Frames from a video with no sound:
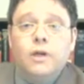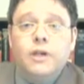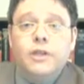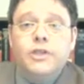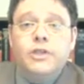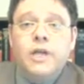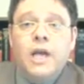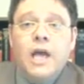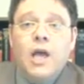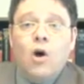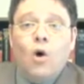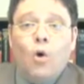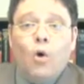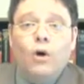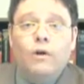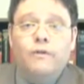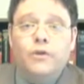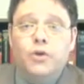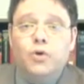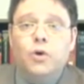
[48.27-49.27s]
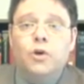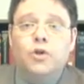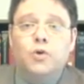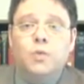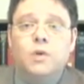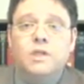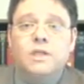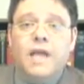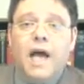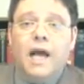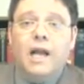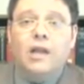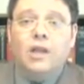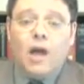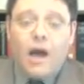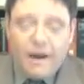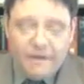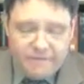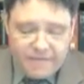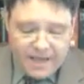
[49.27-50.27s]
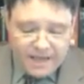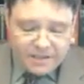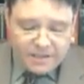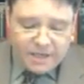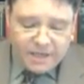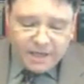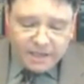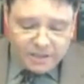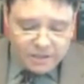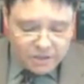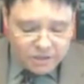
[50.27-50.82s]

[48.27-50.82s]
George, or if George was not alive, then to